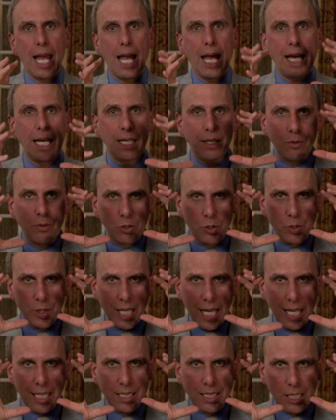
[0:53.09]
It
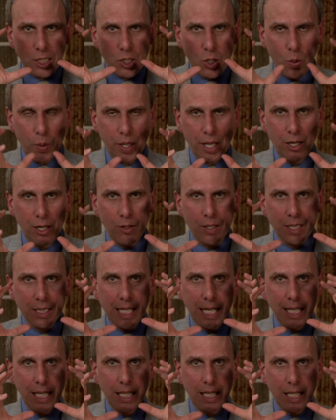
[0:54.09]
creates a coherence
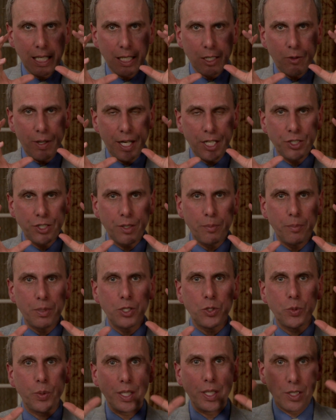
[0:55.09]
and an integration
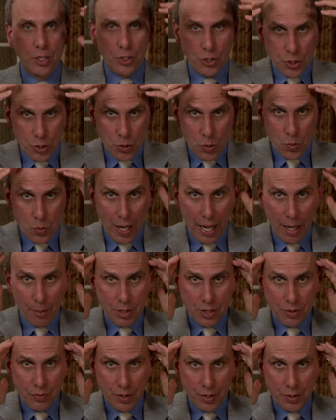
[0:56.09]
between the two
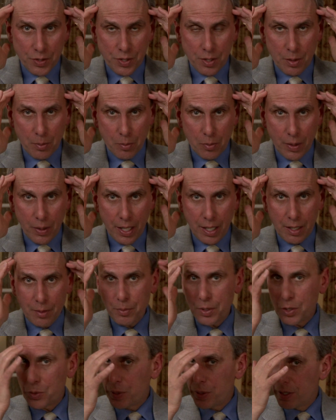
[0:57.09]
hemispheres of the brain,
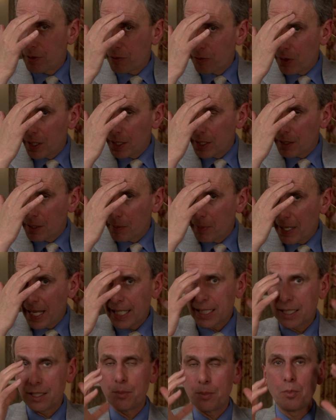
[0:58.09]
between the front and the
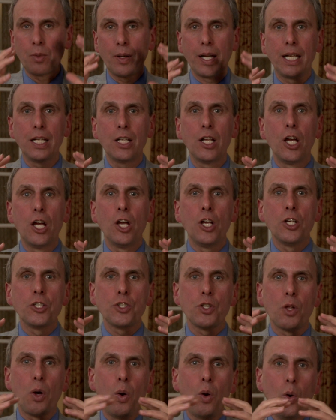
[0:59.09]
back of the brain.
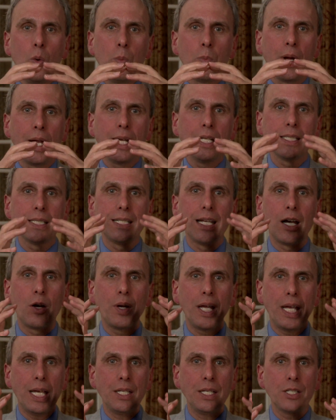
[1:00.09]
So the whole brain is now
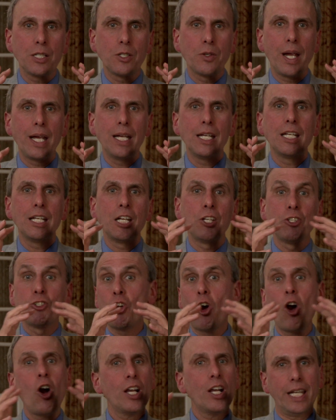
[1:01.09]
integrated and
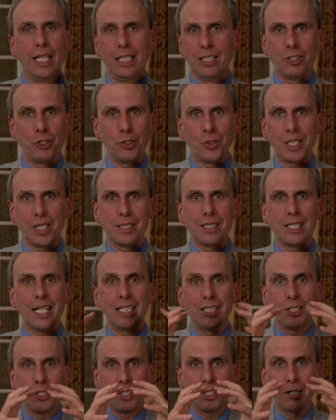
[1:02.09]
talking, you could say,
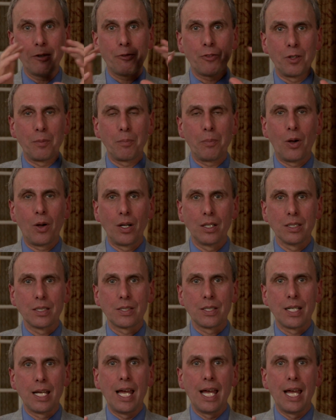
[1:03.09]
to different parts.